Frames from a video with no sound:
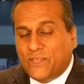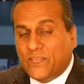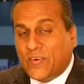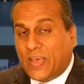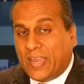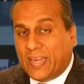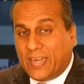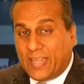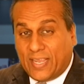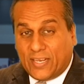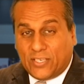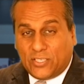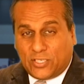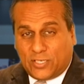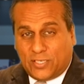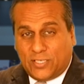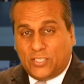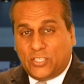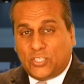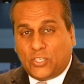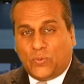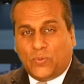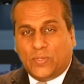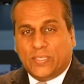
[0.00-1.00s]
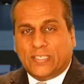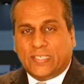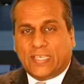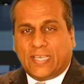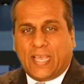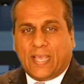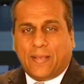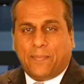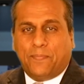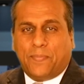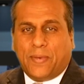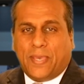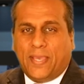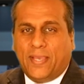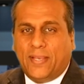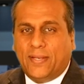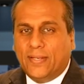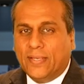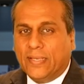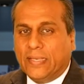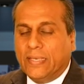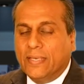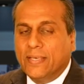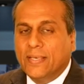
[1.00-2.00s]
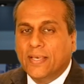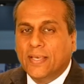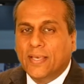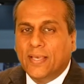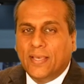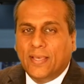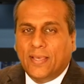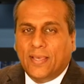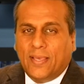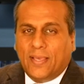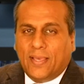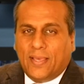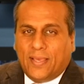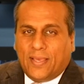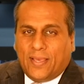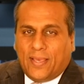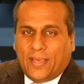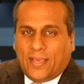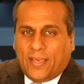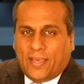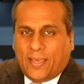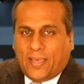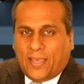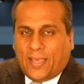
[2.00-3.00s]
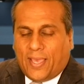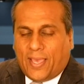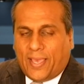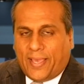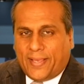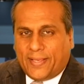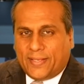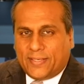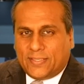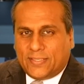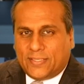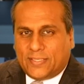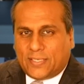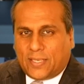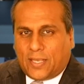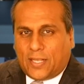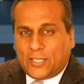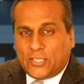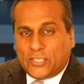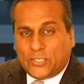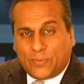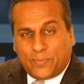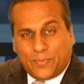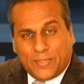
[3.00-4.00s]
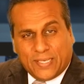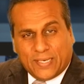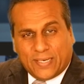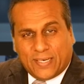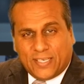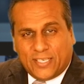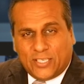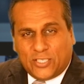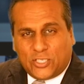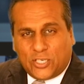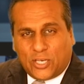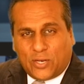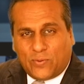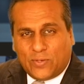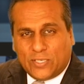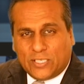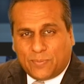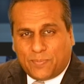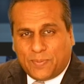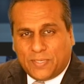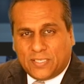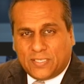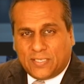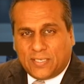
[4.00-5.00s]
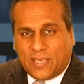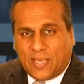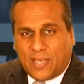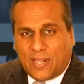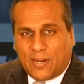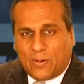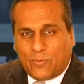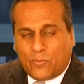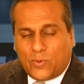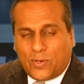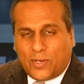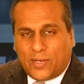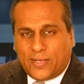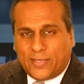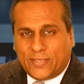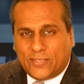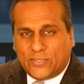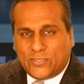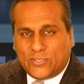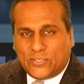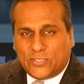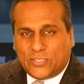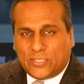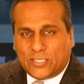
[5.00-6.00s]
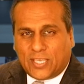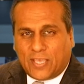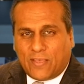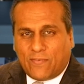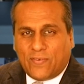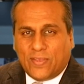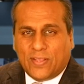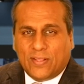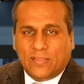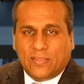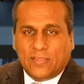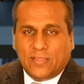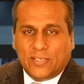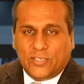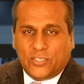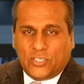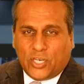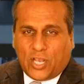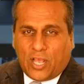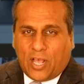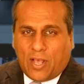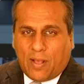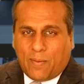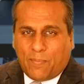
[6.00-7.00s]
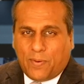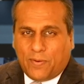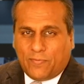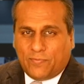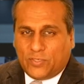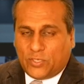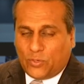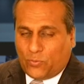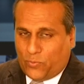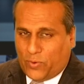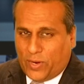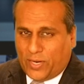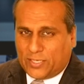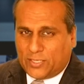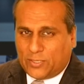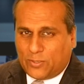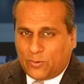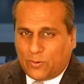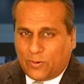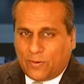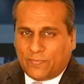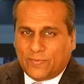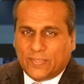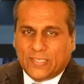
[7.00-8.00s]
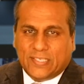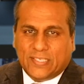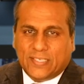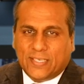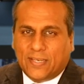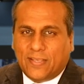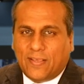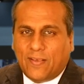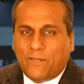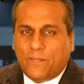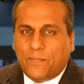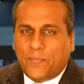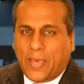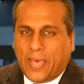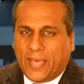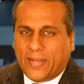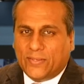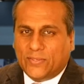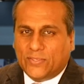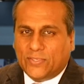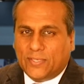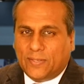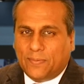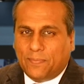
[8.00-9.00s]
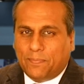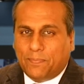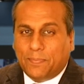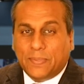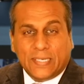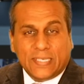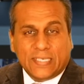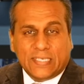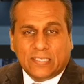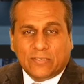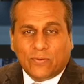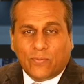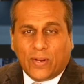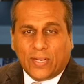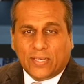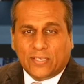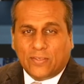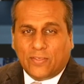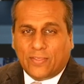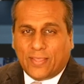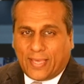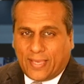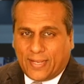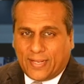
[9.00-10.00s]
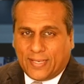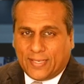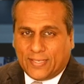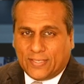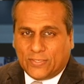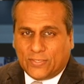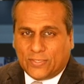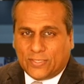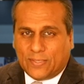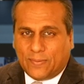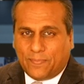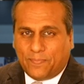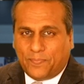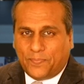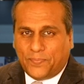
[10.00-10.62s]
financially to his campaign, and ultimately Jerry Speziale was given the job of director of the city of Paterson, police director that is.